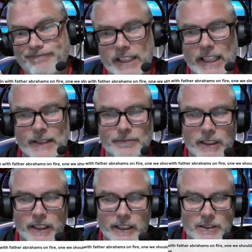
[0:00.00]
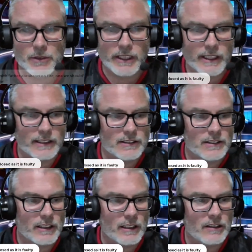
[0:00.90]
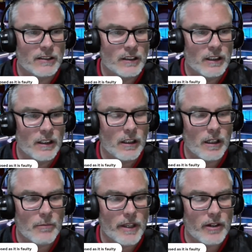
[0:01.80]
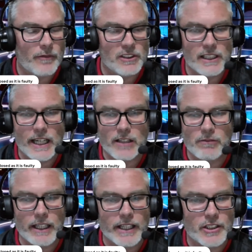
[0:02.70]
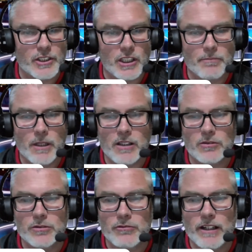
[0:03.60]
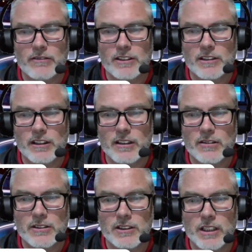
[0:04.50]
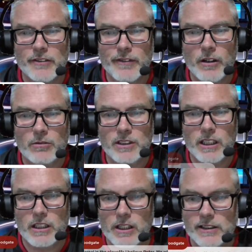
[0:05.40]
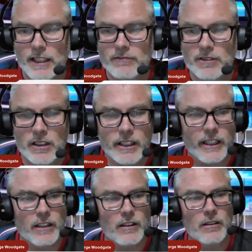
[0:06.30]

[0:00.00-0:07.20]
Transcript: Yeah, it is what it is, you know. Um, they obviously had a relationship. Basel's ground is closed as it is faulty. Is that right?